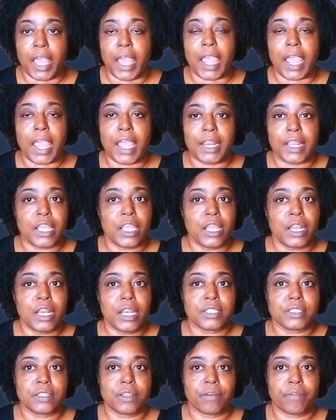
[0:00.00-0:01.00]
And it
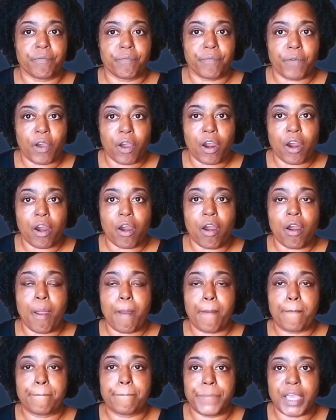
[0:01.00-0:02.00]
is a far
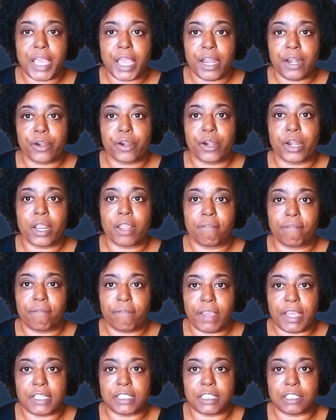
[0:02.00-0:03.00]
better
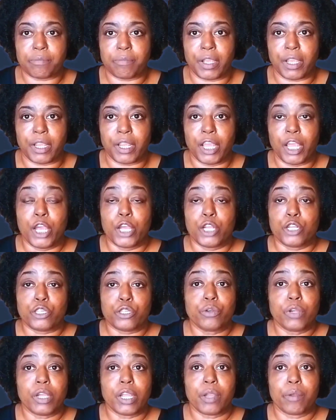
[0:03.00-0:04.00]
investment
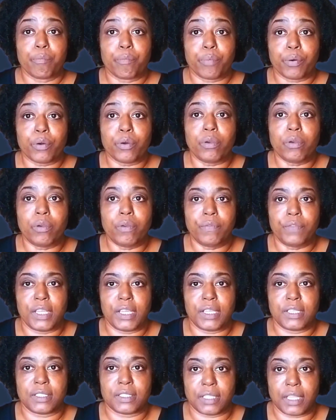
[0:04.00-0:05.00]
to improve
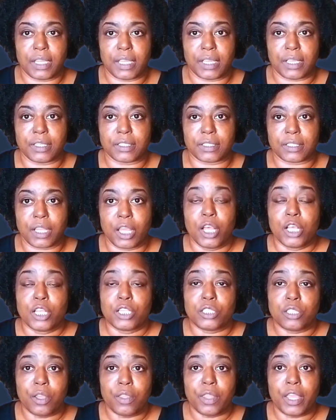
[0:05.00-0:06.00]
these things
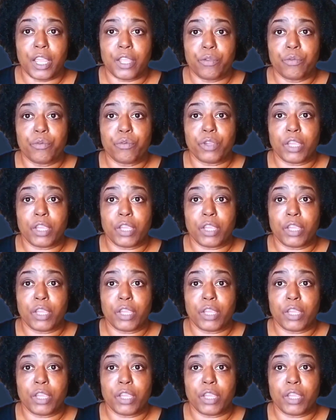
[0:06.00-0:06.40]
so that you